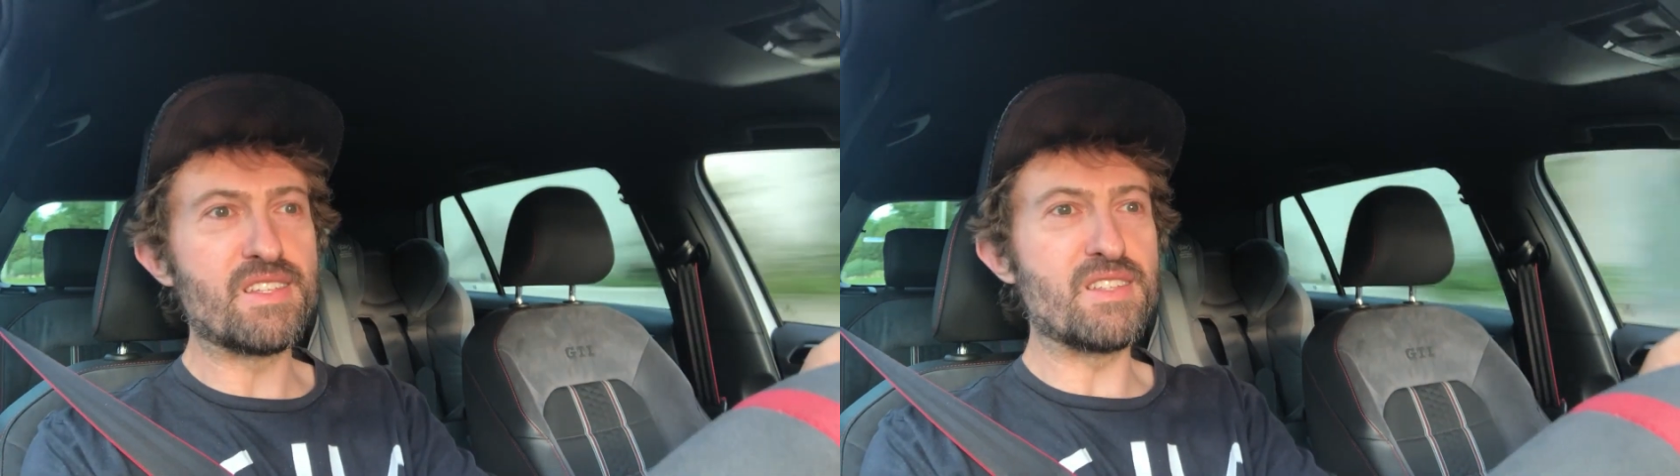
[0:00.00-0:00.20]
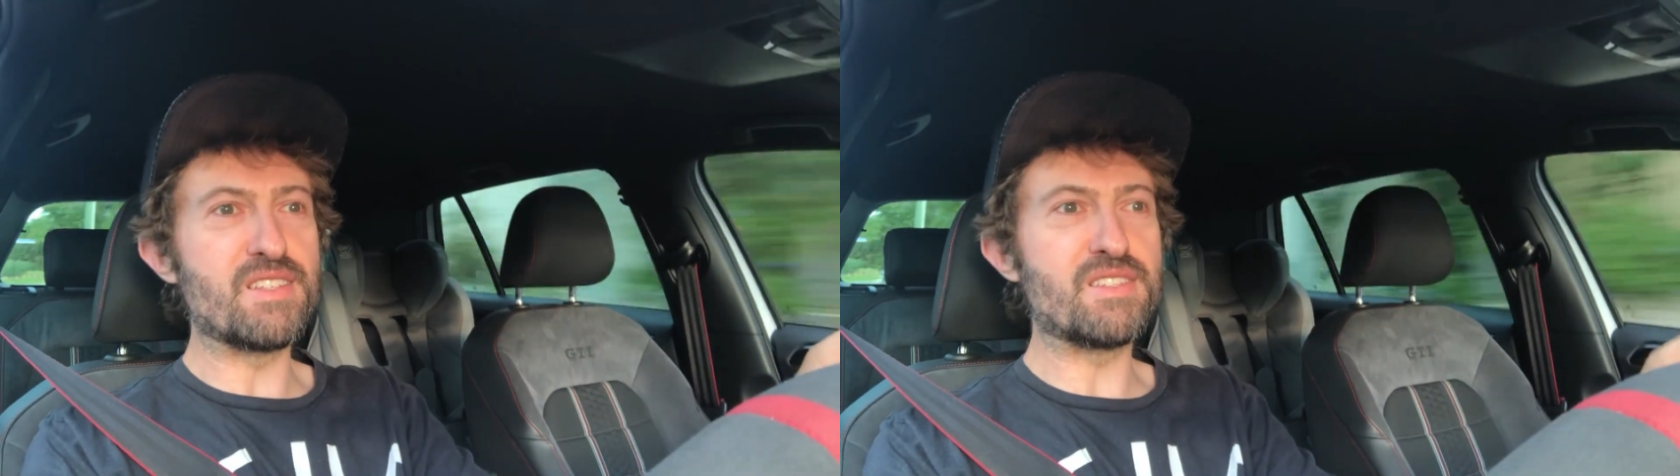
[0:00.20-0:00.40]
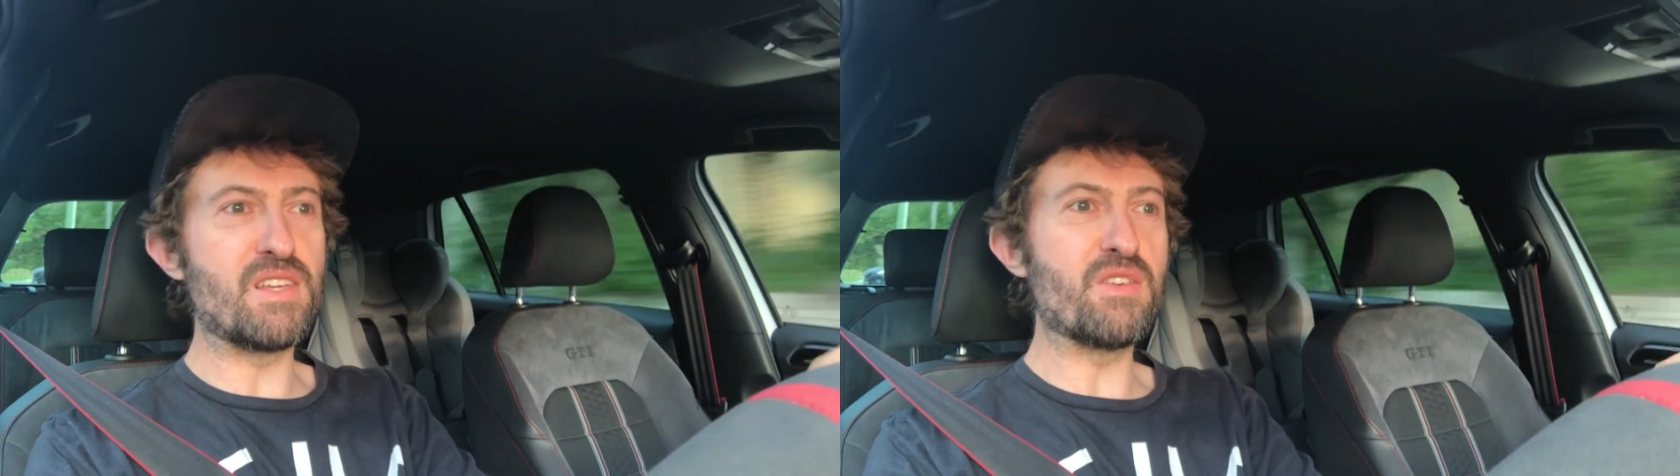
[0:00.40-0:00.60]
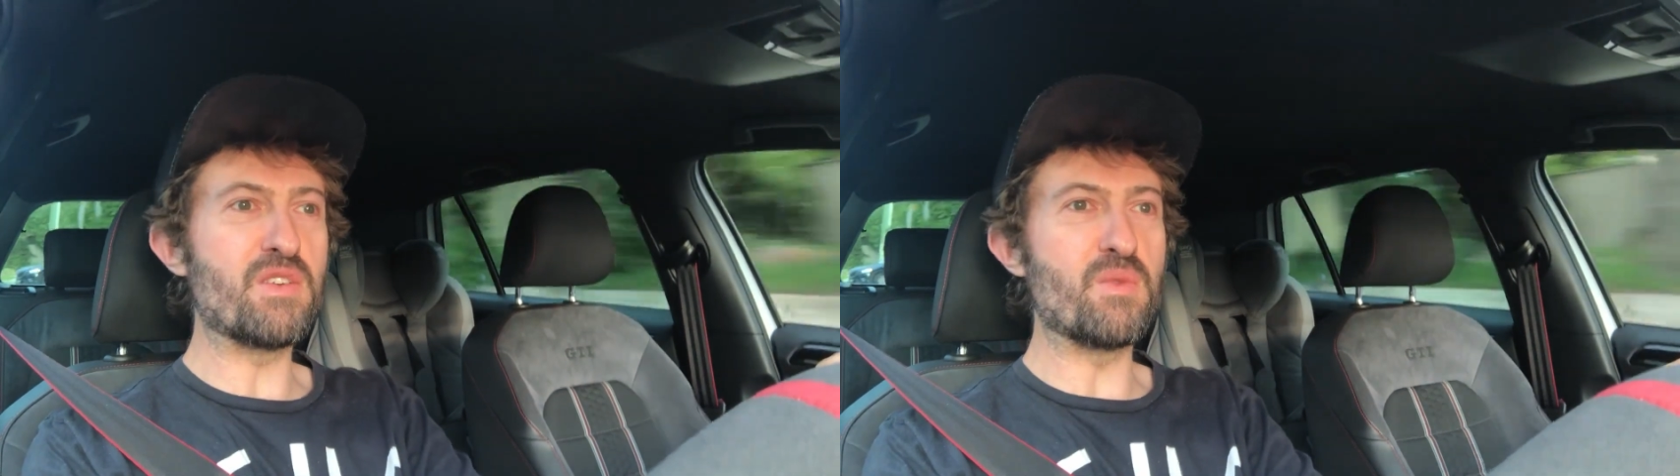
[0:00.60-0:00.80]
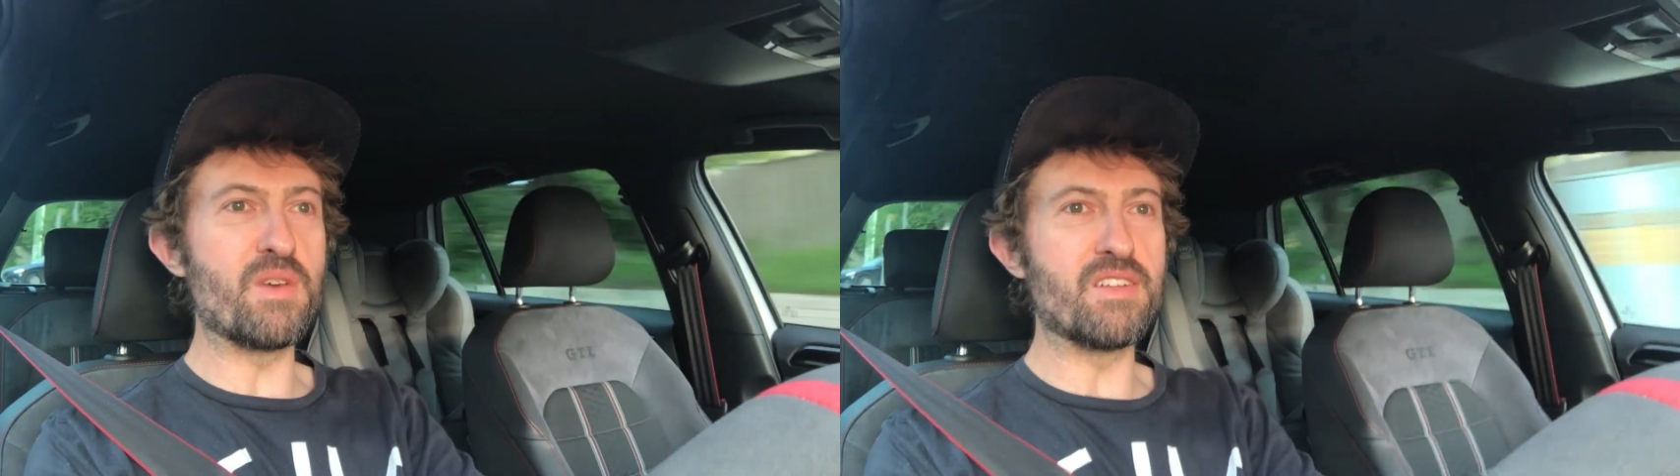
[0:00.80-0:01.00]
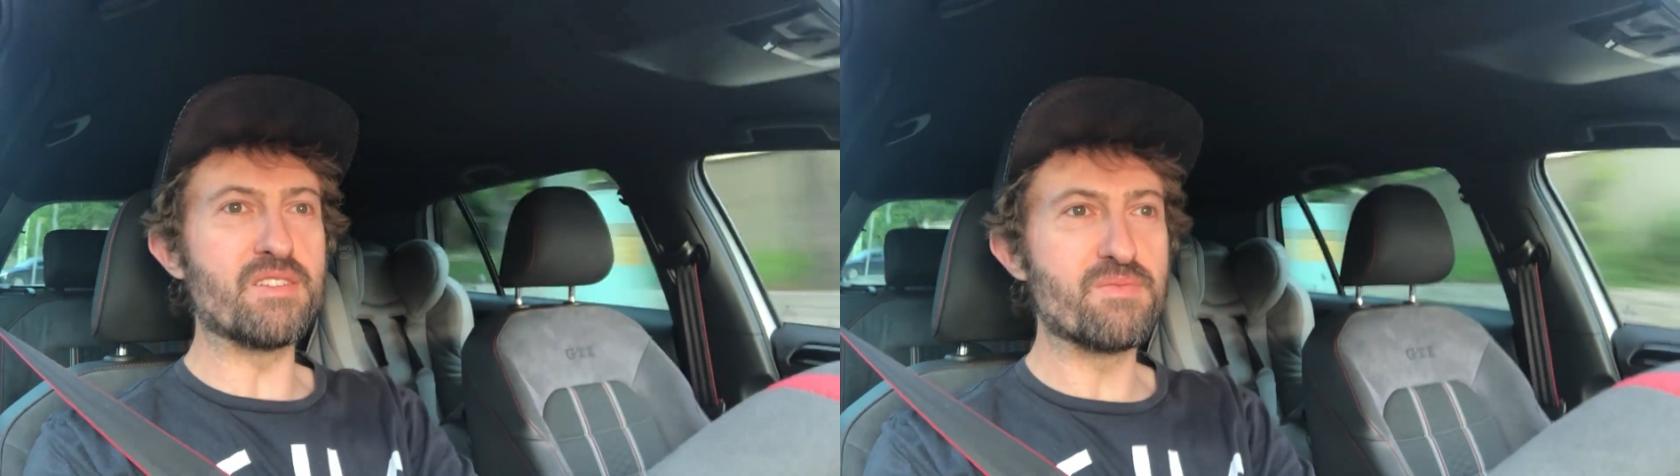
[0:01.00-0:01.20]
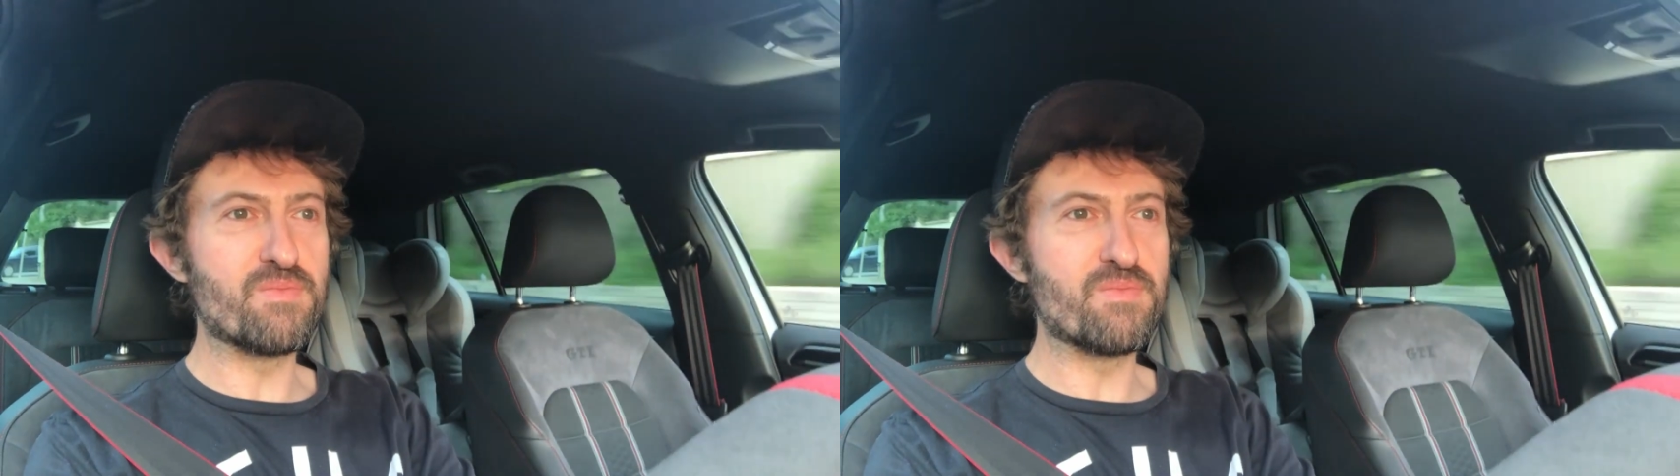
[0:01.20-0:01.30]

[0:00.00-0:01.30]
to the steering wheel.